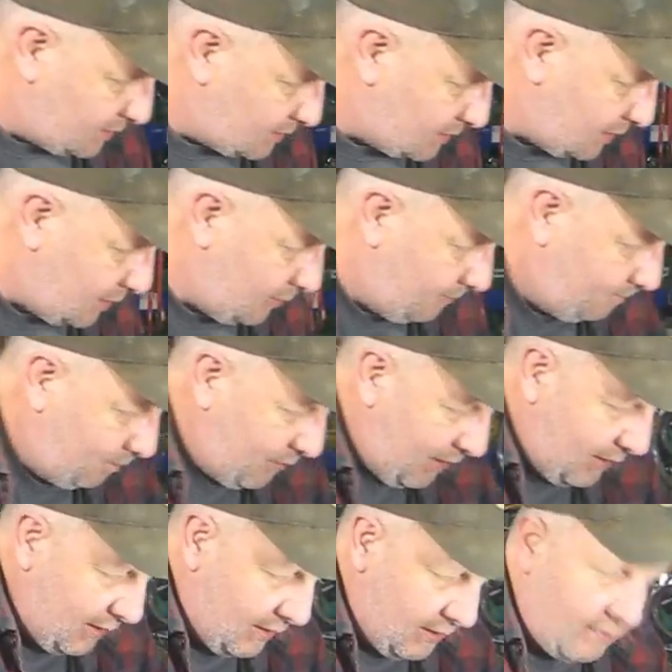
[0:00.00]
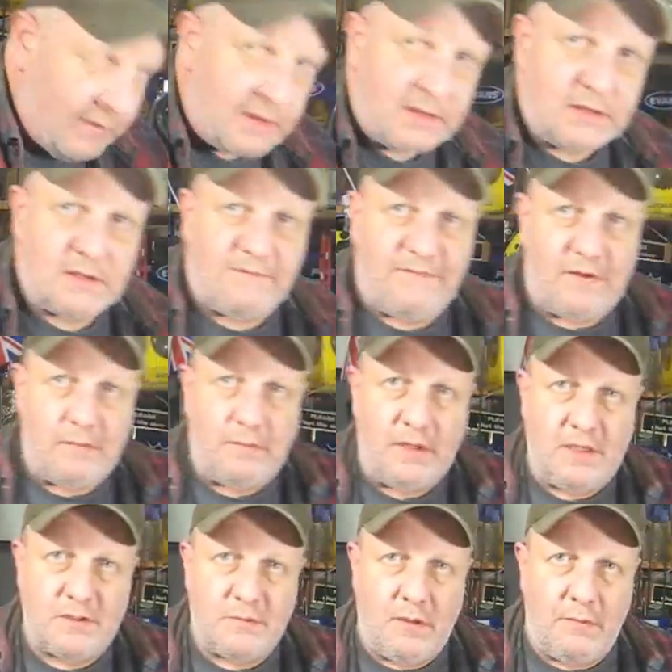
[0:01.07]
So, this is the fun
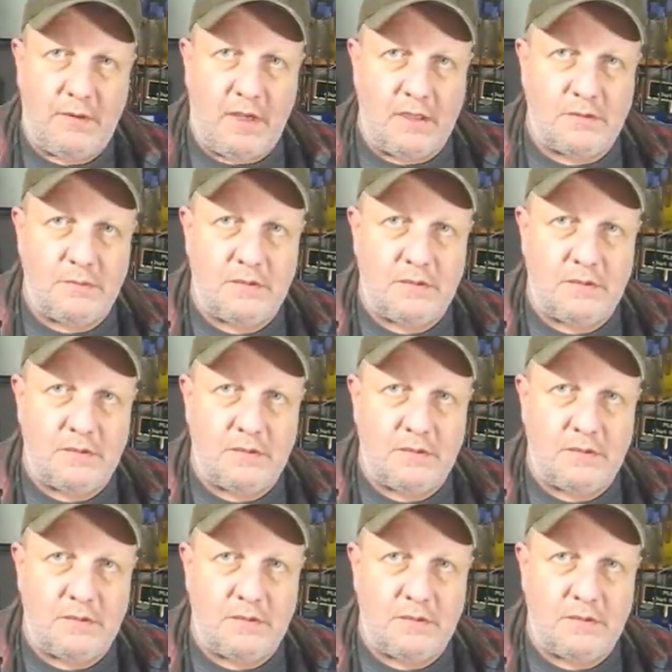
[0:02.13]
bit where we get to